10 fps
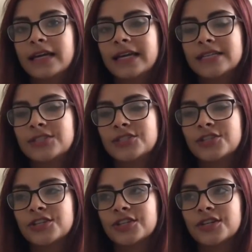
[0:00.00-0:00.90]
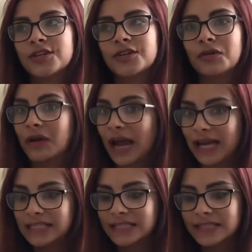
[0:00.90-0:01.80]
Easter
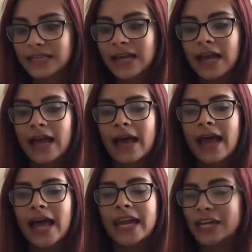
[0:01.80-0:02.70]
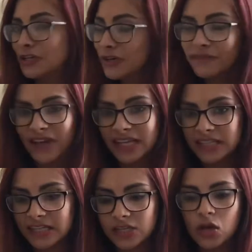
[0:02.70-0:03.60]
grass, and I couldn't find any.